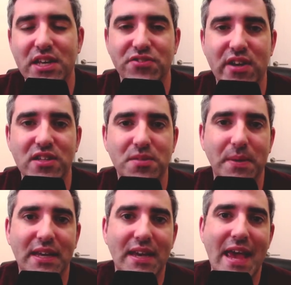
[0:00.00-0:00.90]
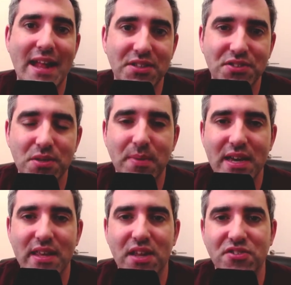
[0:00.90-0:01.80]
Israel is being held to
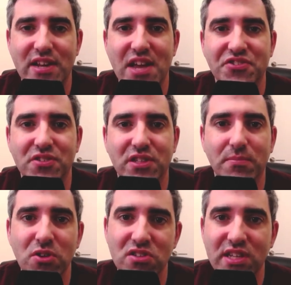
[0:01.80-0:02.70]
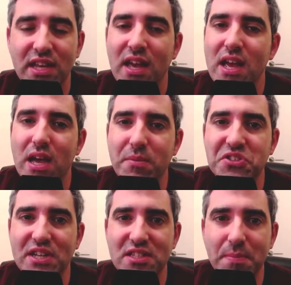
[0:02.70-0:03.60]
by the international community, in
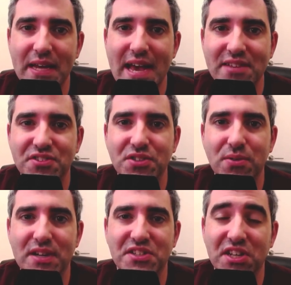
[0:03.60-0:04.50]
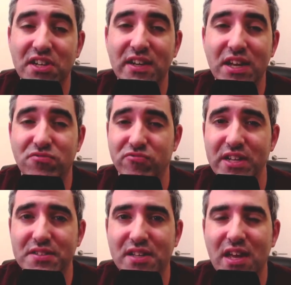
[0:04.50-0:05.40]
which it's being asked to adhere in
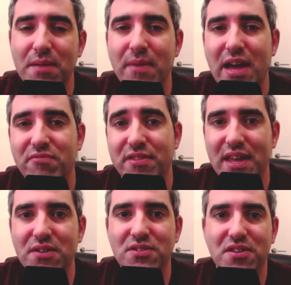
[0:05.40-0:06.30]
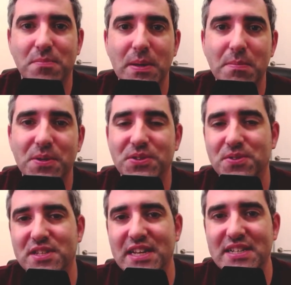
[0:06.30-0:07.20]
real time and without other people
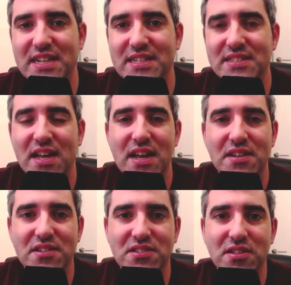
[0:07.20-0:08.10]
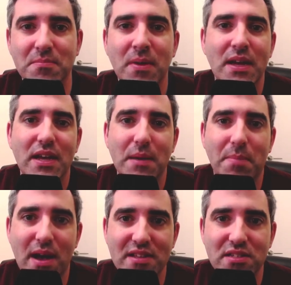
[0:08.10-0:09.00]
knowing the details to some
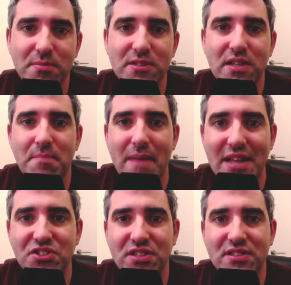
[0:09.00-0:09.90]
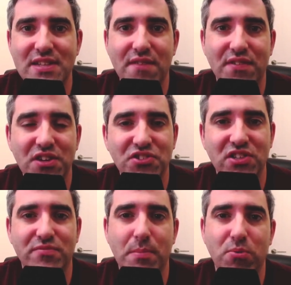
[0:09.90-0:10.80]
impossible imagined
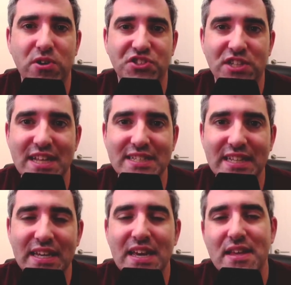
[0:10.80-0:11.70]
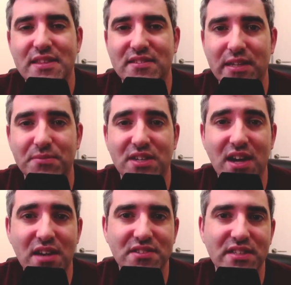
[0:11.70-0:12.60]
definition of proportionality that seems to
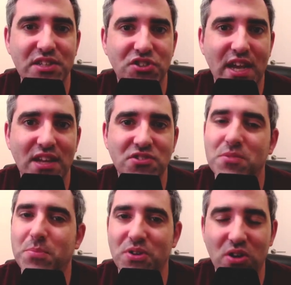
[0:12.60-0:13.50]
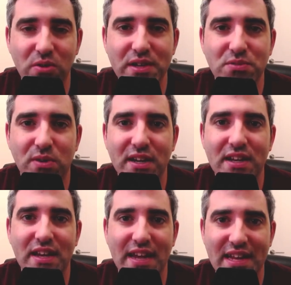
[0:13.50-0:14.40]
constantly change but always
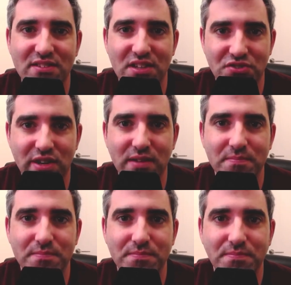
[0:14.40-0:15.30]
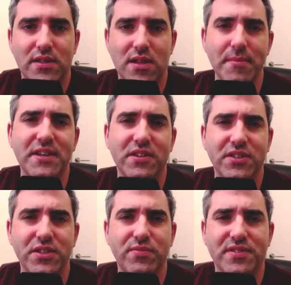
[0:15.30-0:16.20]
work against Israel. Let me
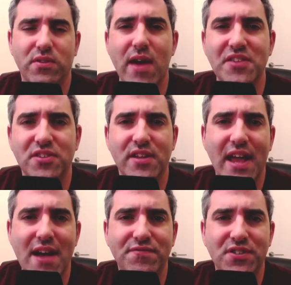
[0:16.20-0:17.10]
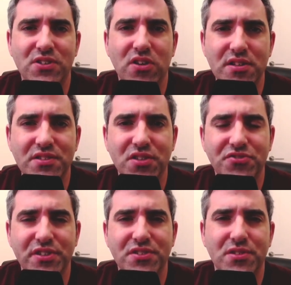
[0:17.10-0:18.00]
conclude with the question that I have for all these
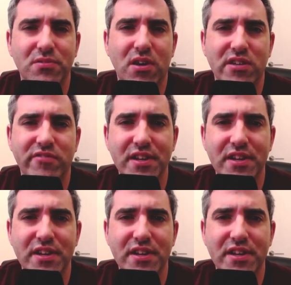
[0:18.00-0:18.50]
countries who are